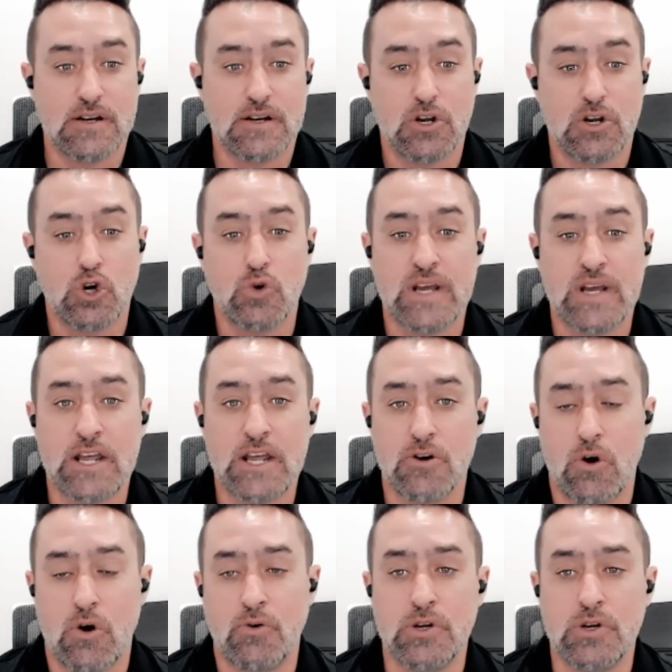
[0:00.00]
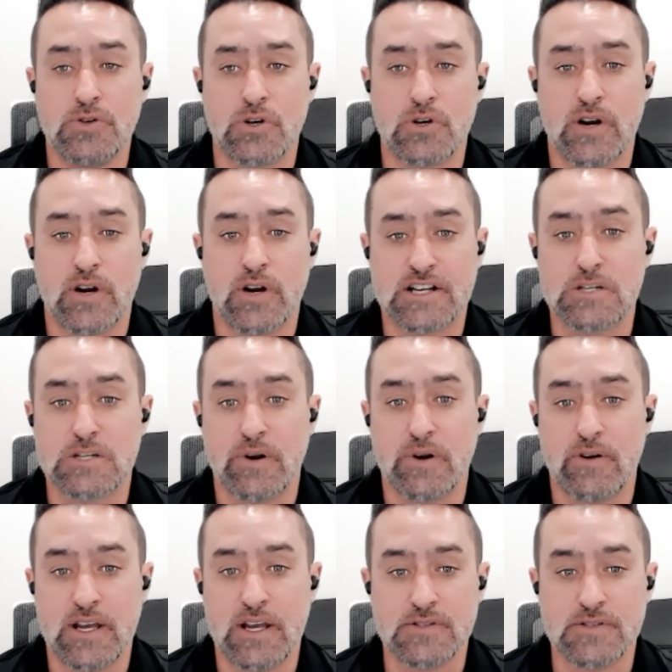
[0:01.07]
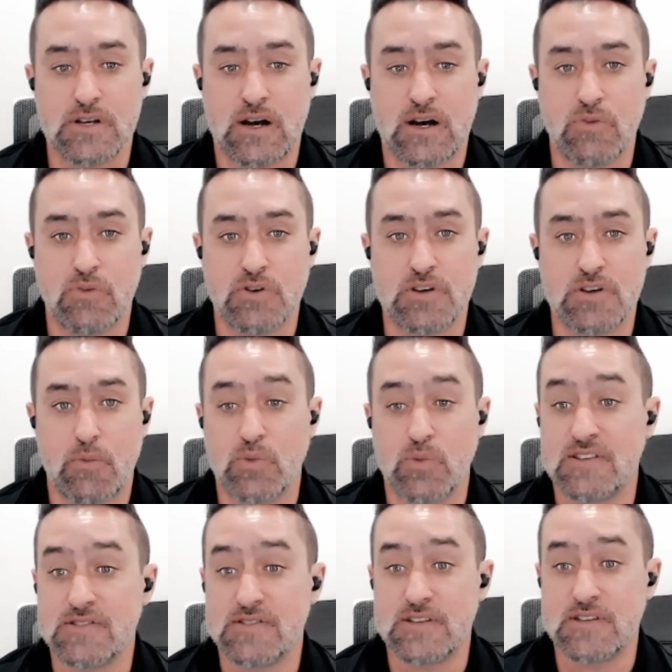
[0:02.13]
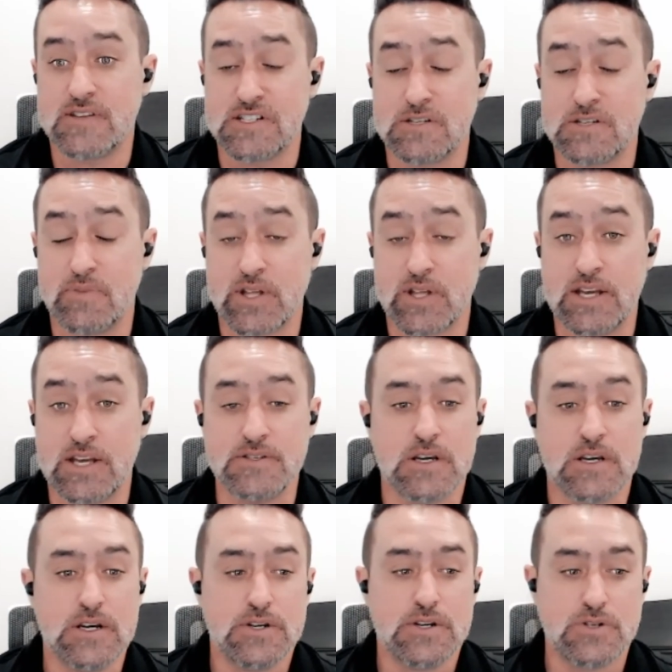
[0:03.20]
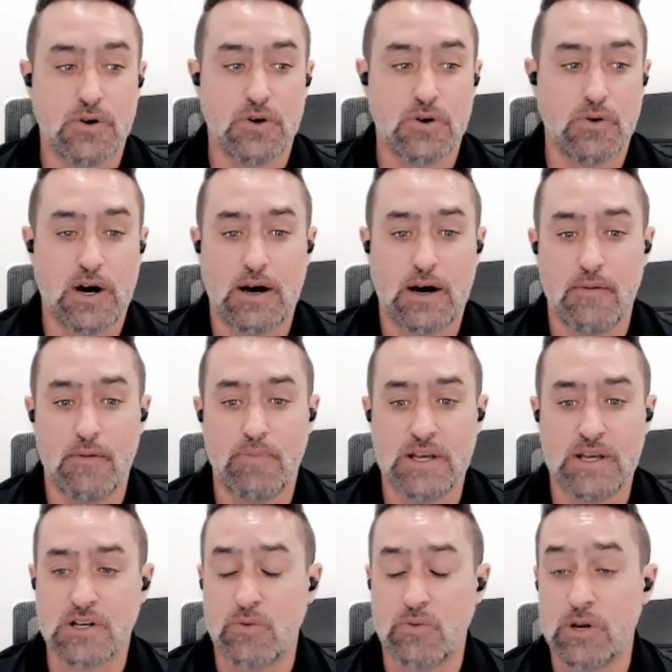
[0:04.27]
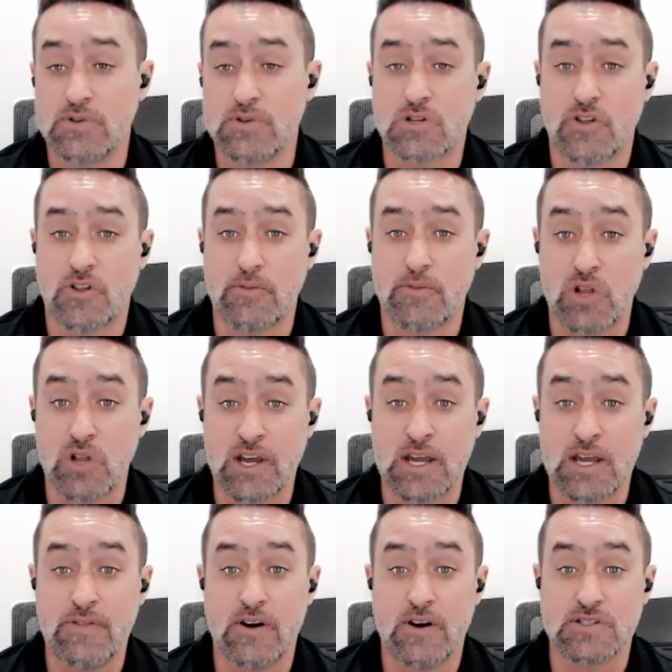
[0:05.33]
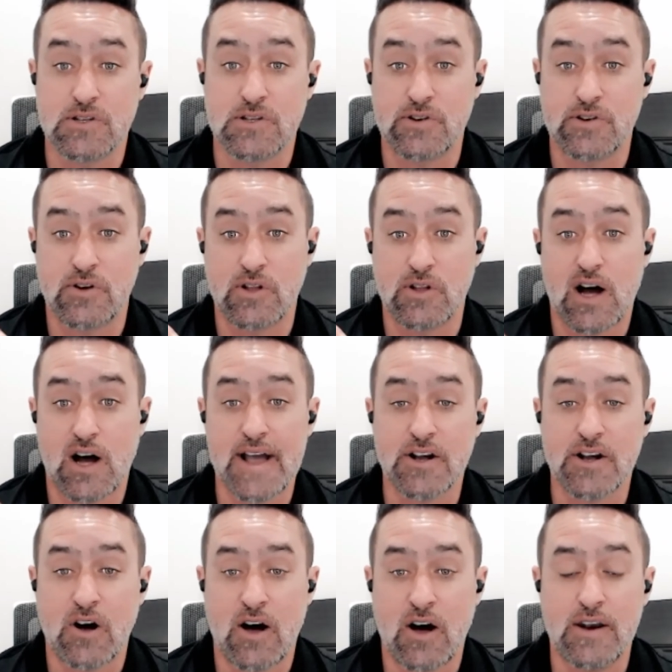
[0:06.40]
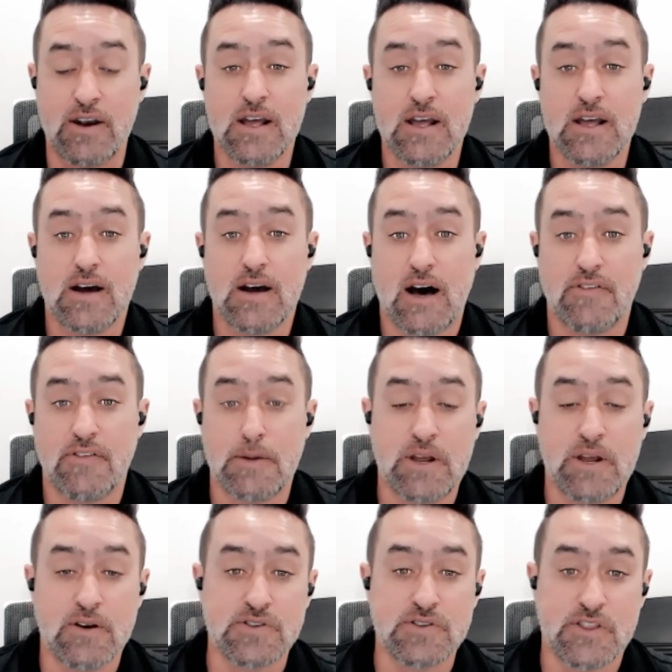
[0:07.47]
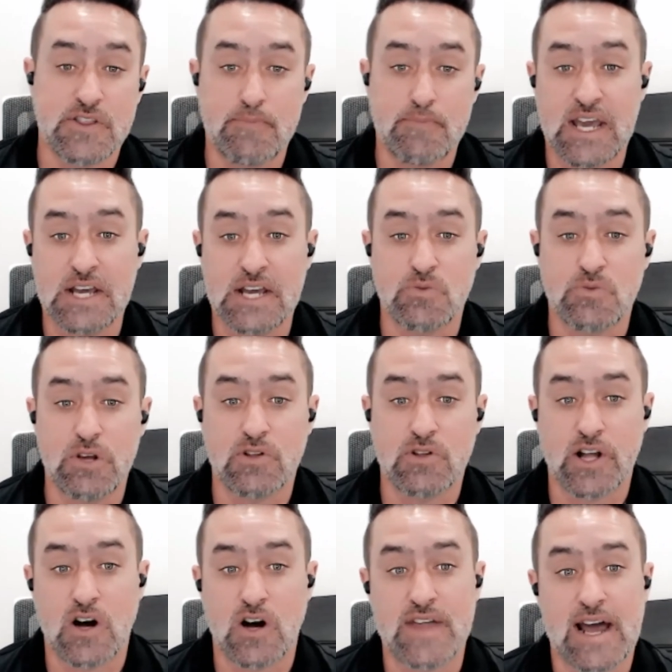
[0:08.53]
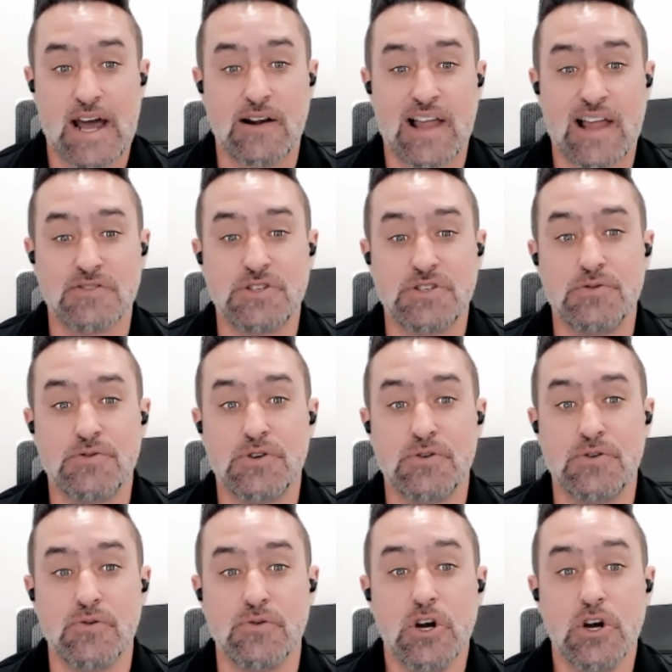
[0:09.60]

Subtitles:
create your own user experience with someone with disabilities. So basically, when you install the plugin, there's a little icon that appears on the page. And when you click on that, it allows you to